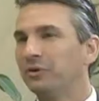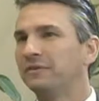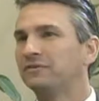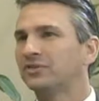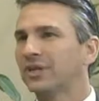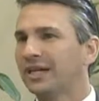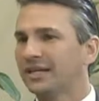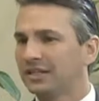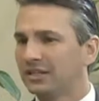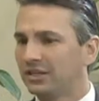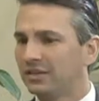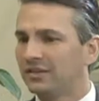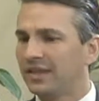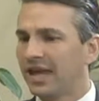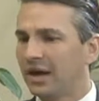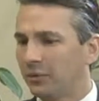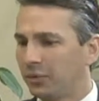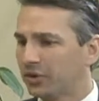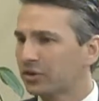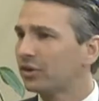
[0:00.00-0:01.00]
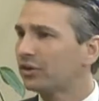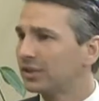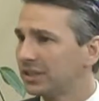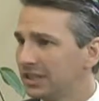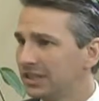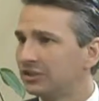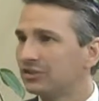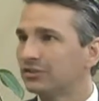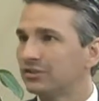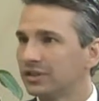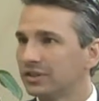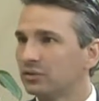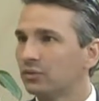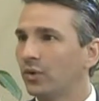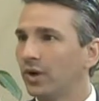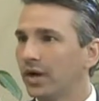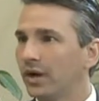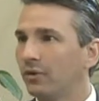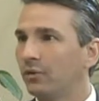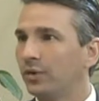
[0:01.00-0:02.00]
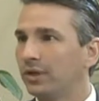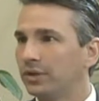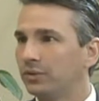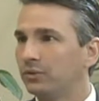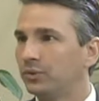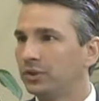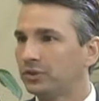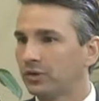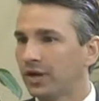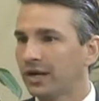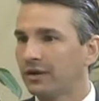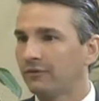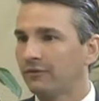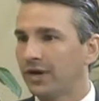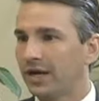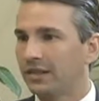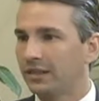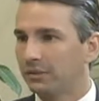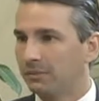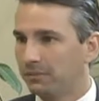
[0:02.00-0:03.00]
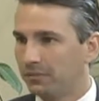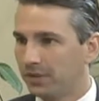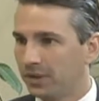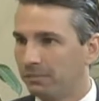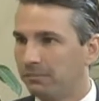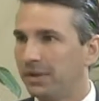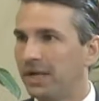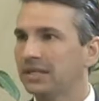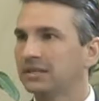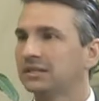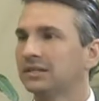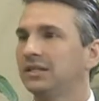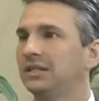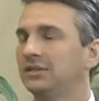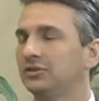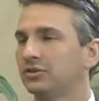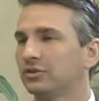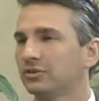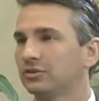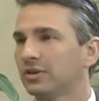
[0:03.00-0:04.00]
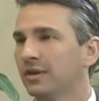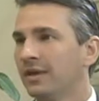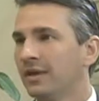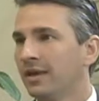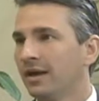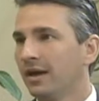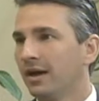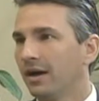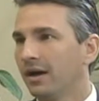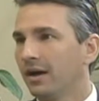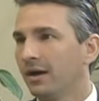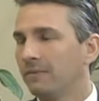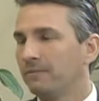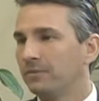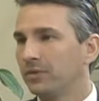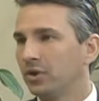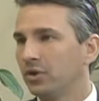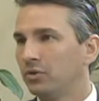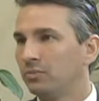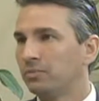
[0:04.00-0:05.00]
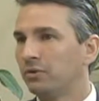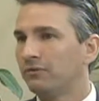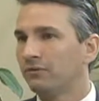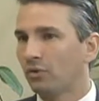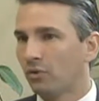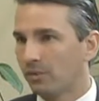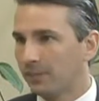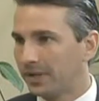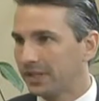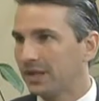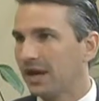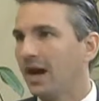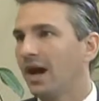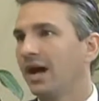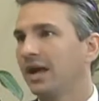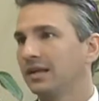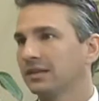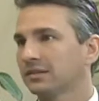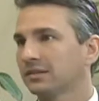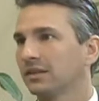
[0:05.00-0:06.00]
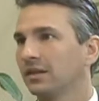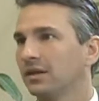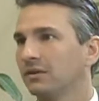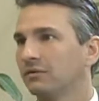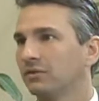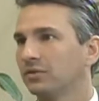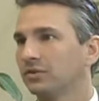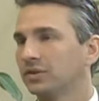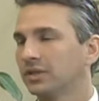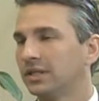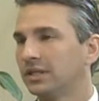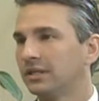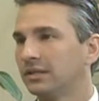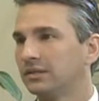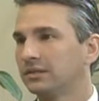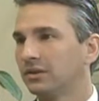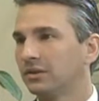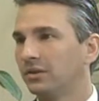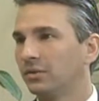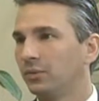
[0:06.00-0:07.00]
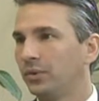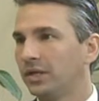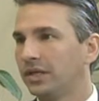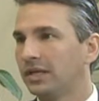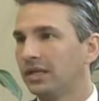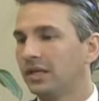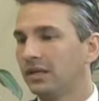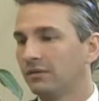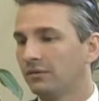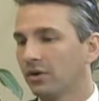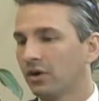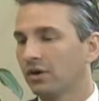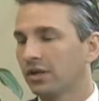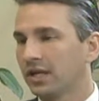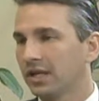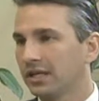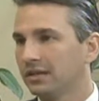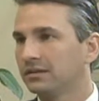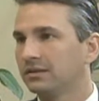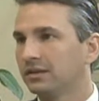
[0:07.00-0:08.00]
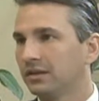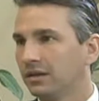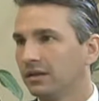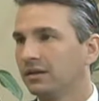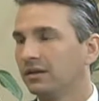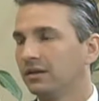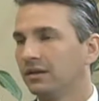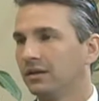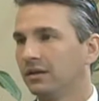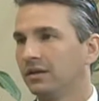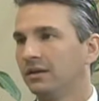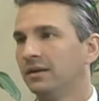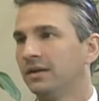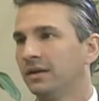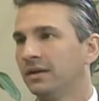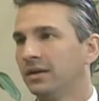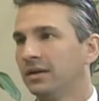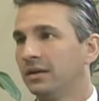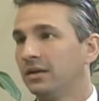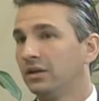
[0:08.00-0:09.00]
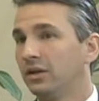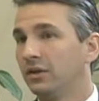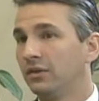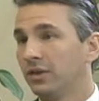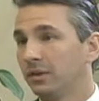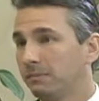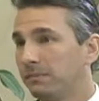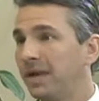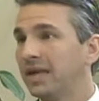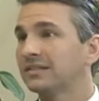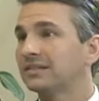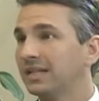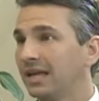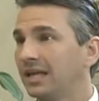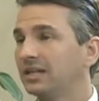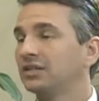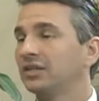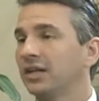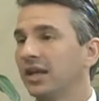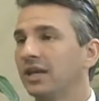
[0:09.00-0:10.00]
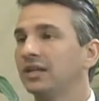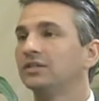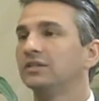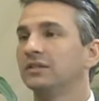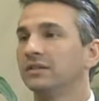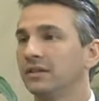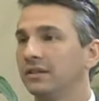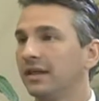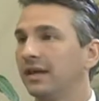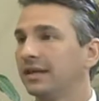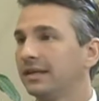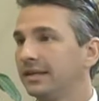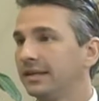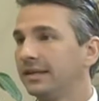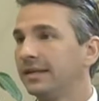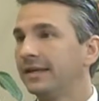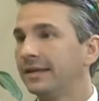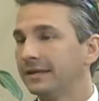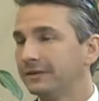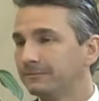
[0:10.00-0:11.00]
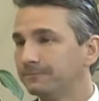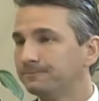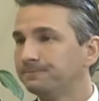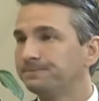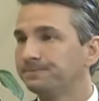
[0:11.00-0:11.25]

we've tried to do that with our teachers as well. We try to find the best teachers who perform at the highest levels, and so that we can give our kids the best education that they can get.